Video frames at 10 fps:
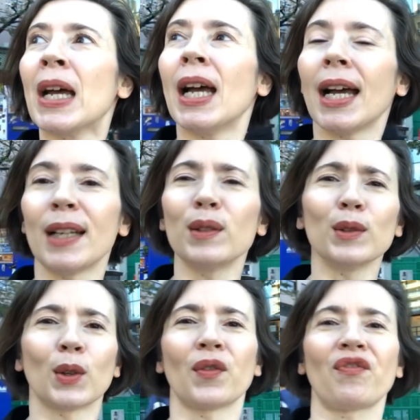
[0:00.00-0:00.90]
And you
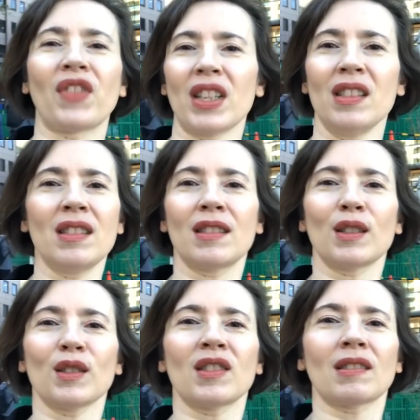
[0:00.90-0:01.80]
know, it's
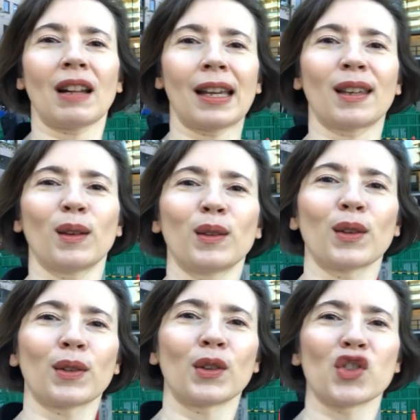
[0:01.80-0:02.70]
just like
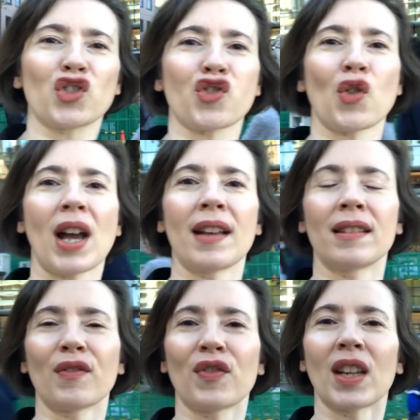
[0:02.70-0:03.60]
another shrine
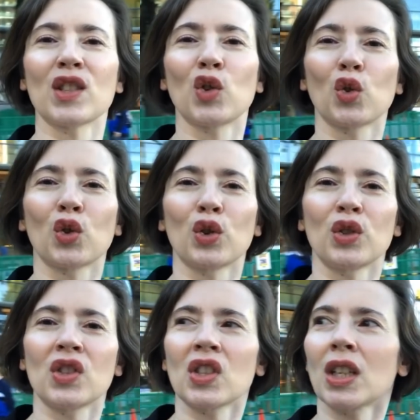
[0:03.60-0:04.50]
that you
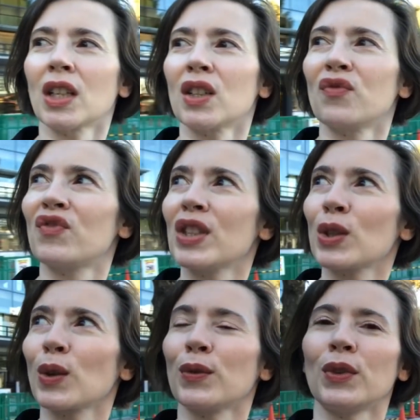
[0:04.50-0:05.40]
could
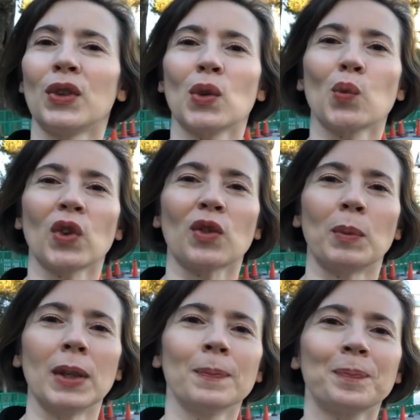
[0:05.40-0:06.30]
discover with
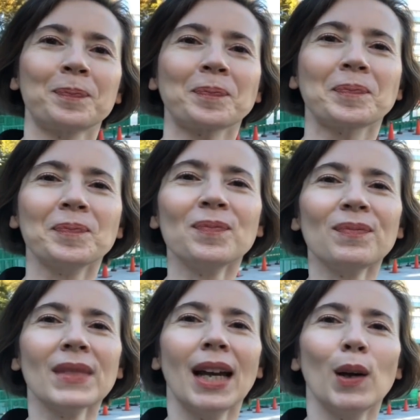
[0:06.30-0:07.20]
me.
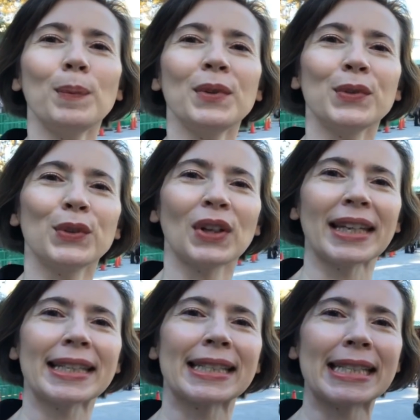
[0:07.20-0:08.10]
Hopefully you
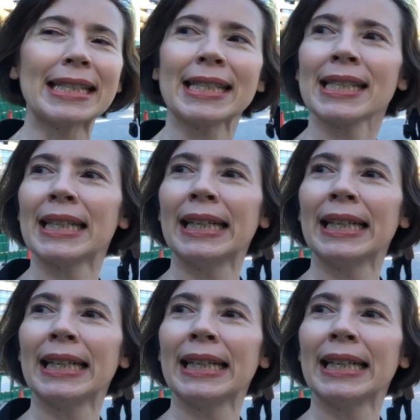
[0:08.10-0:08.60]
liked it.